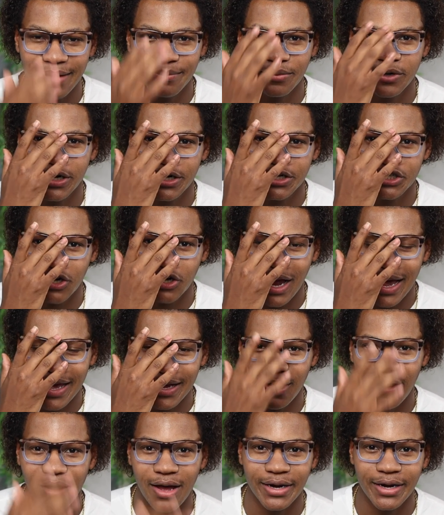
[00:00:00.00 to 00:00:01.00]
I'm gonna
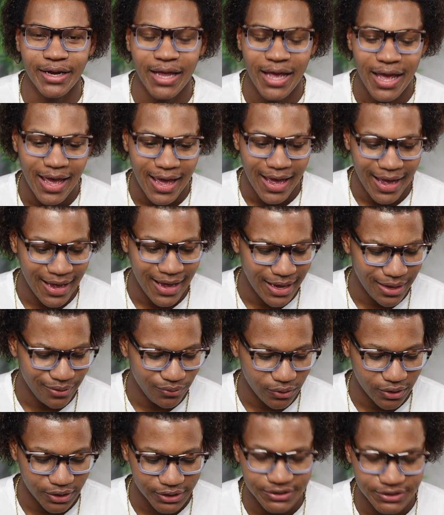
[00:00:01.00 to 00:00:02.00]
try it on
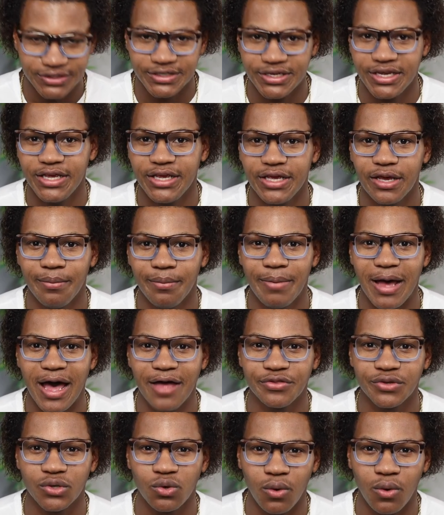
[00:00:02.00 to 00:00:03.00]
and we're gonna see
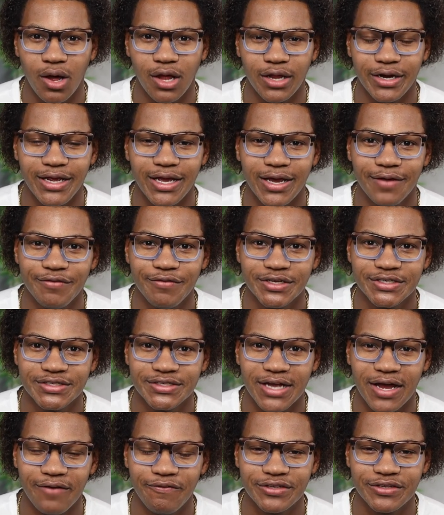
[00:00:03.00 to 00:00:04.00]
about the quality of this
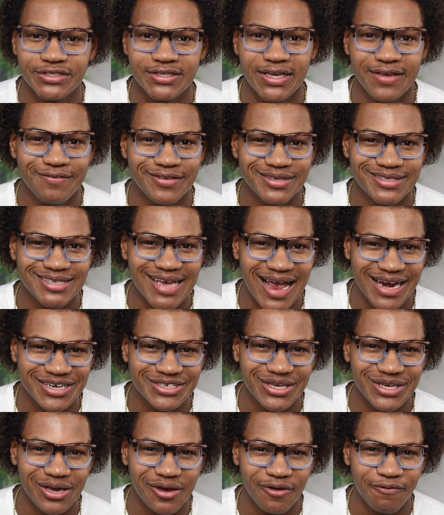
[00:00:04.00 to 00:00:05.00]
stuff and see if it's
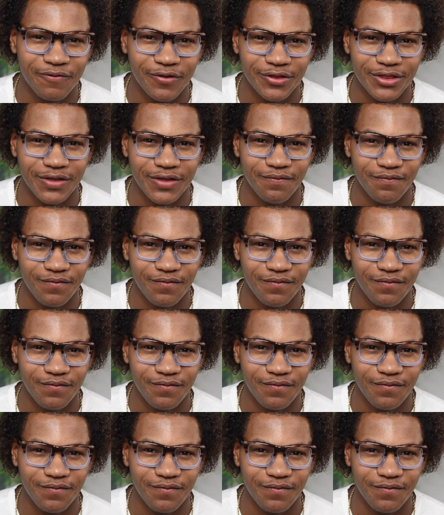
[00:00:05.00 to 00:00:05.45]
actually good for the